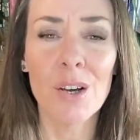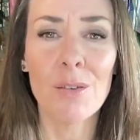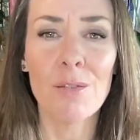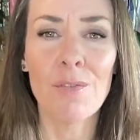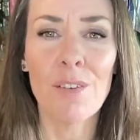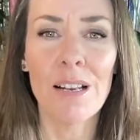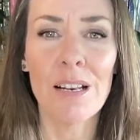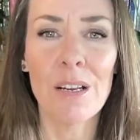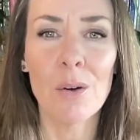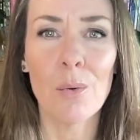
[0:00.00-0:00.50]
I'm
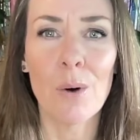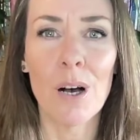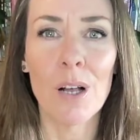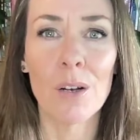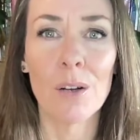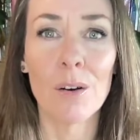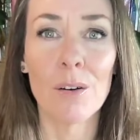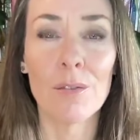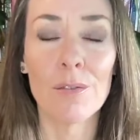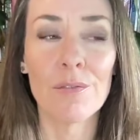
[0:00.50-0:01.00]
feeling quite a
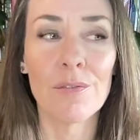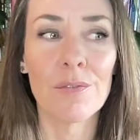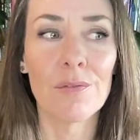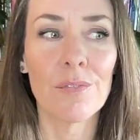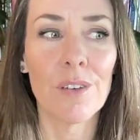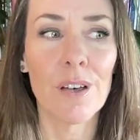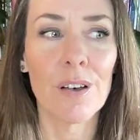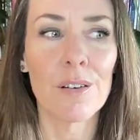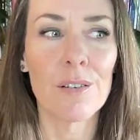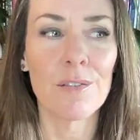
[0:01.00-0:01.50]
lot
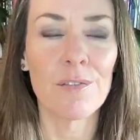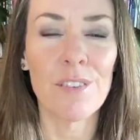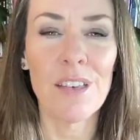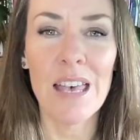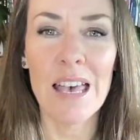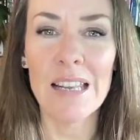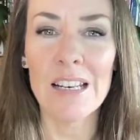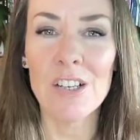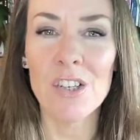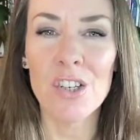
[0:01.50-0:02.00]
of
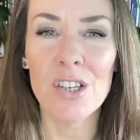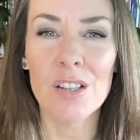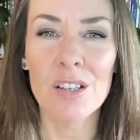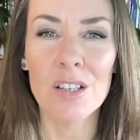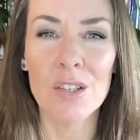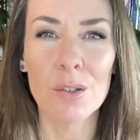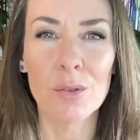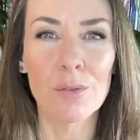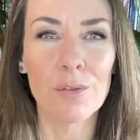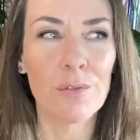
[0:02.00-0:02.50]
fear energy
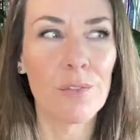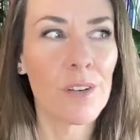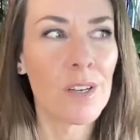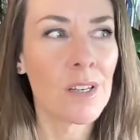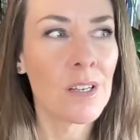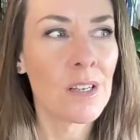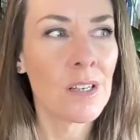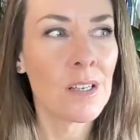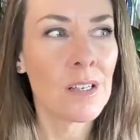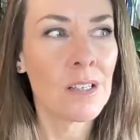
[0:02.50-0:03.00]
that's sort of
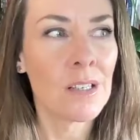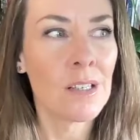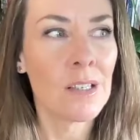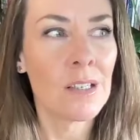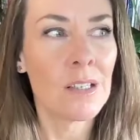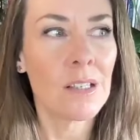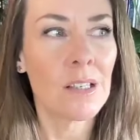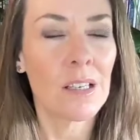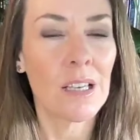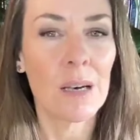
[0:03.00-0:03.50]

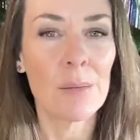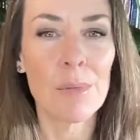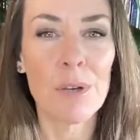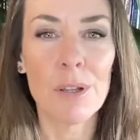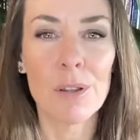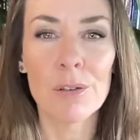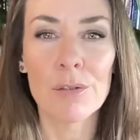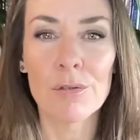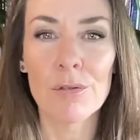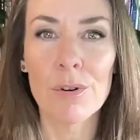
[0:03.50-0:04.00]

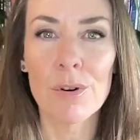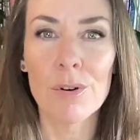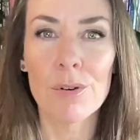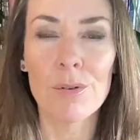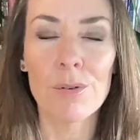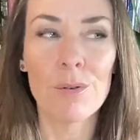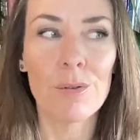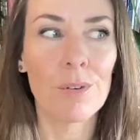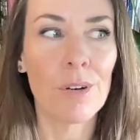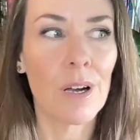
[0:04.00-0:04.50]
coming
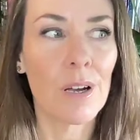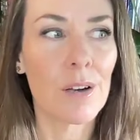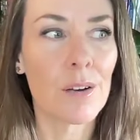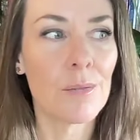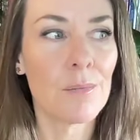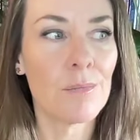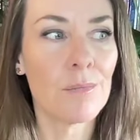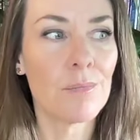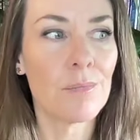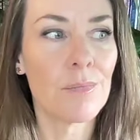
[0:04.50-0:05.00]
through,
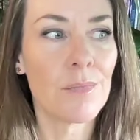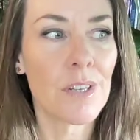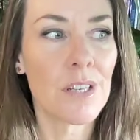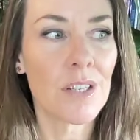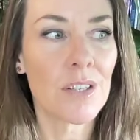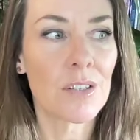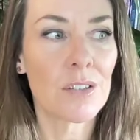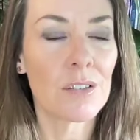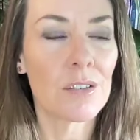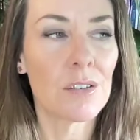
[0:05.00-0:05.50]

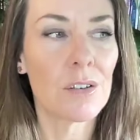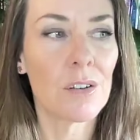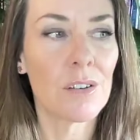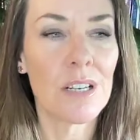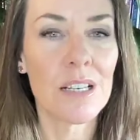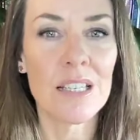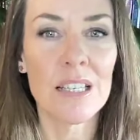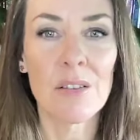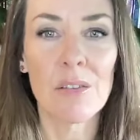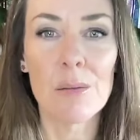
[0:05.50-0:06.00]
that's not
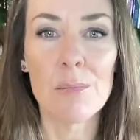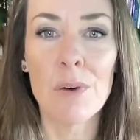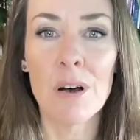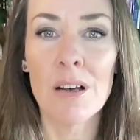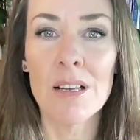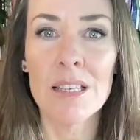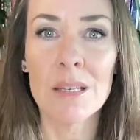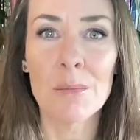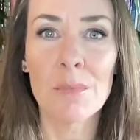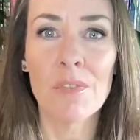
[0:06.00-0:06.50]
necessarily
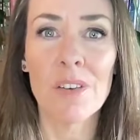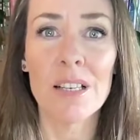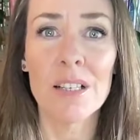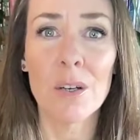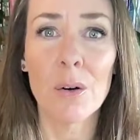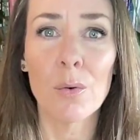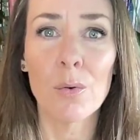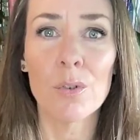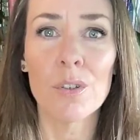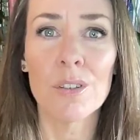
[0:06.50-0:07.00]
mine. Some of it
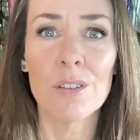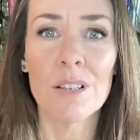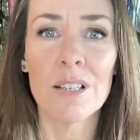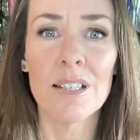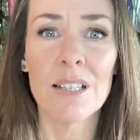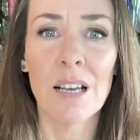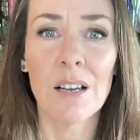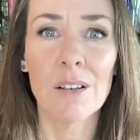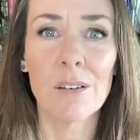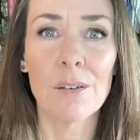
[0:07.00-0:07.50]
is old
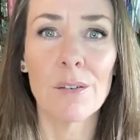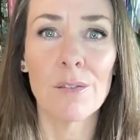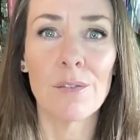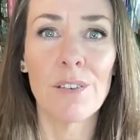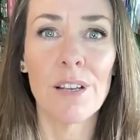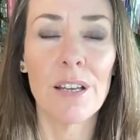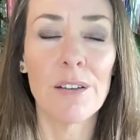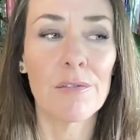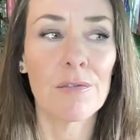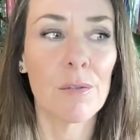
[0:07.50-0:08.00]
stagnant
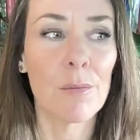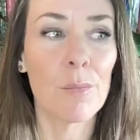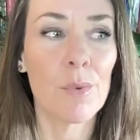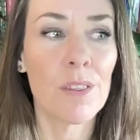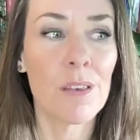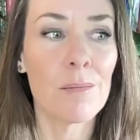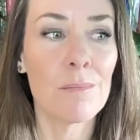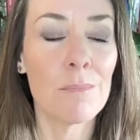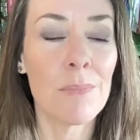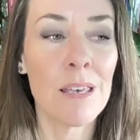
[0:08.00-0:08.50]
fear from
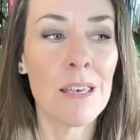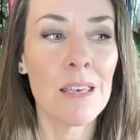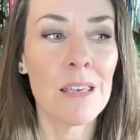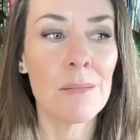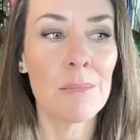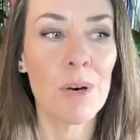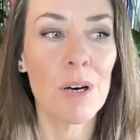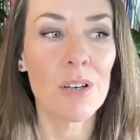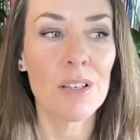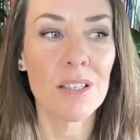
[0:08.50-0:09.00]
within
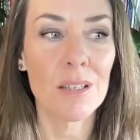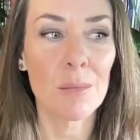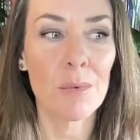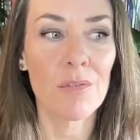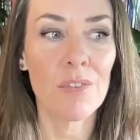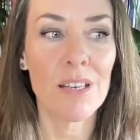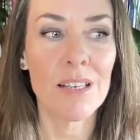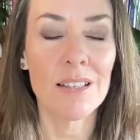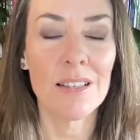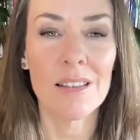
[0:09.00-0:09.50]
me, but some
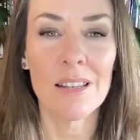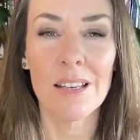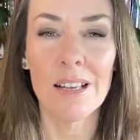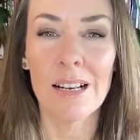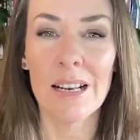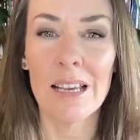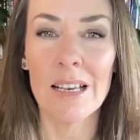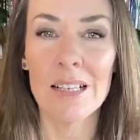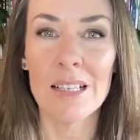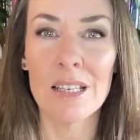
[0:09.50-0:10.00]
of it is the
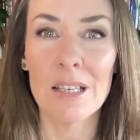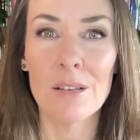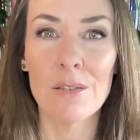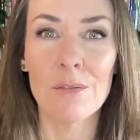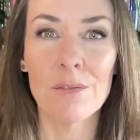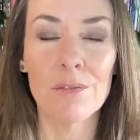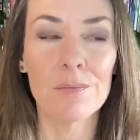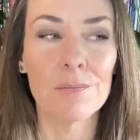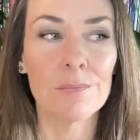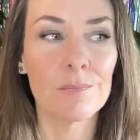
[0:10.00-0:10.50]

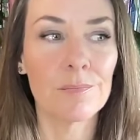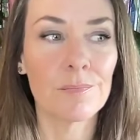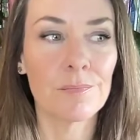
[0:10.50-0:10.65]
collective.